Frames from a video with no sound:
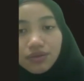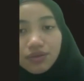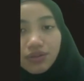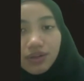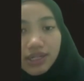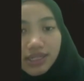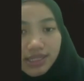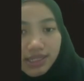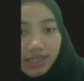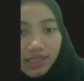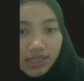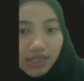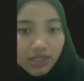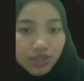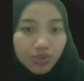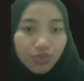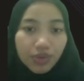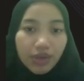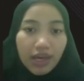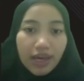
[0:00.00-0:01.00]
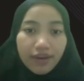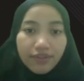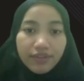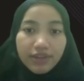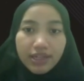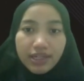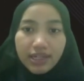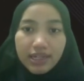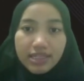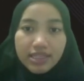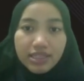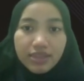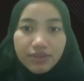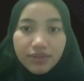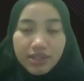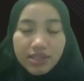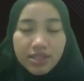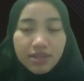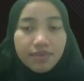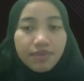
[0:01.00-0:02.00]
For instance, we have aggressive
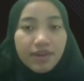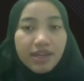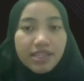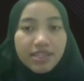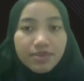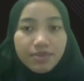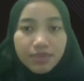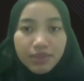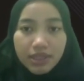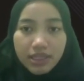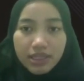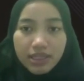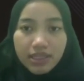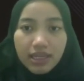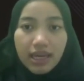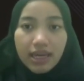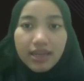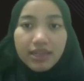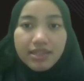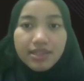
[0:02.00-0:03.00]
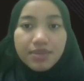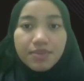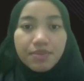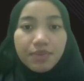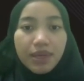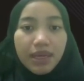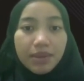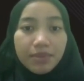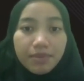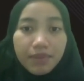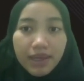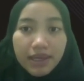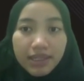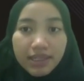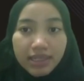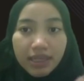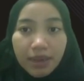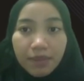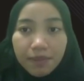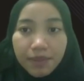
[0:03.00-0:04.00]
investment that is made by
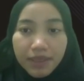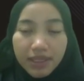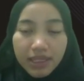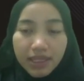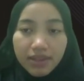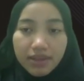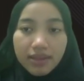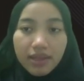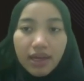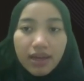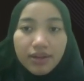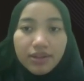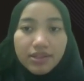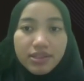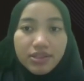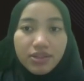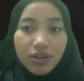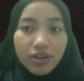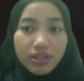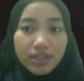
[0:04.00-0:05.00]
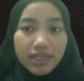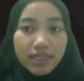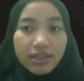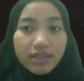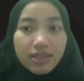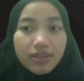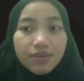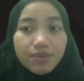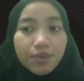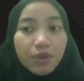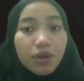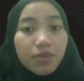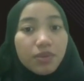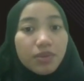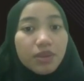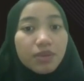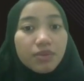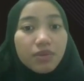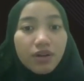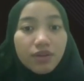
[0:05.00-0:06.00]
a company that result in the
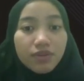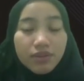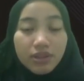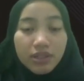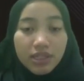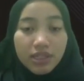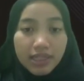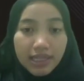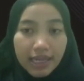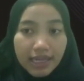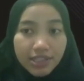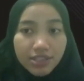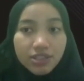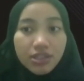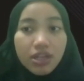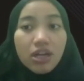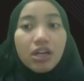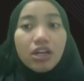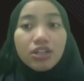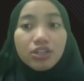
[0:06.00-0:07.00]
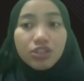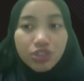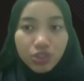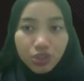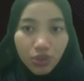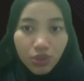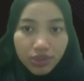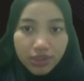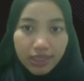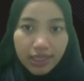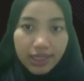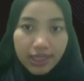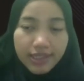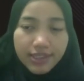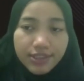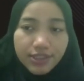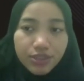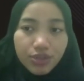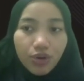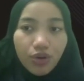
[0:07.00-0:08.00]
problem of cash
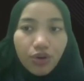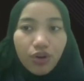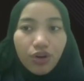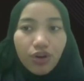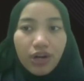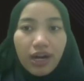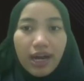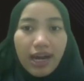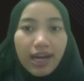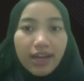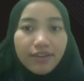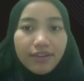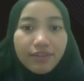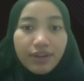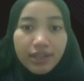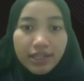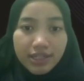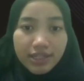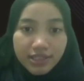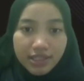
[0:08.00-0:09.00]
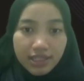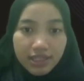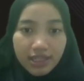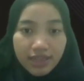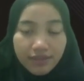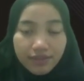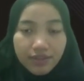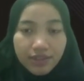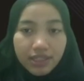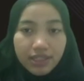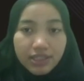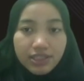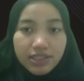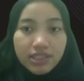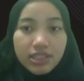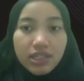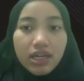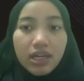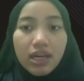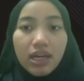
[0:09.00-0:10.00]
shortage or high financial leverage.